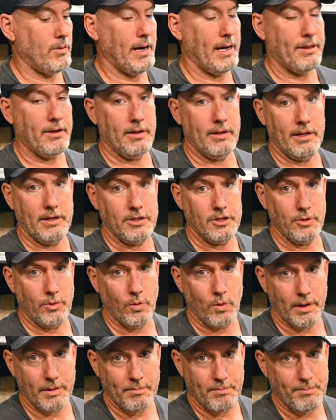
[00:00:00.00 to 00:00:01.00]
rather than do
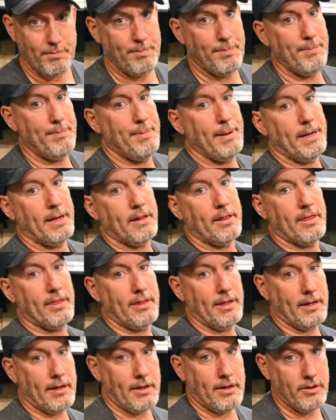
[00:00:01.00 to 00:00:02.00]
one big
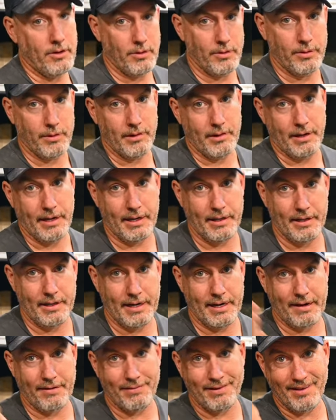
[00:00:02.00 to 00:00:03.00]
thick coat and then
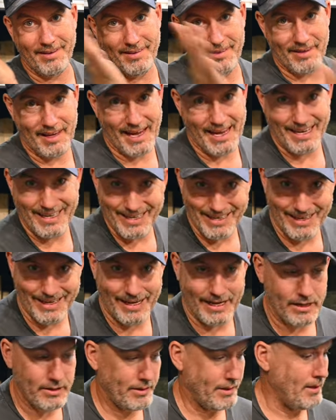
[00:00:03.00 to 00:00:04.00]
have to sand it
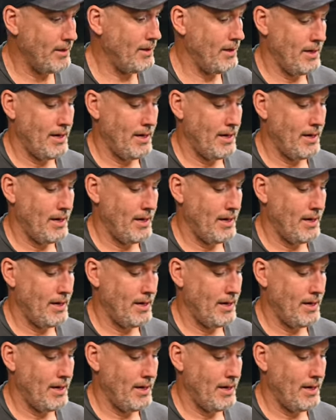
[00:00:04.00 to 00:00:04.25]
down.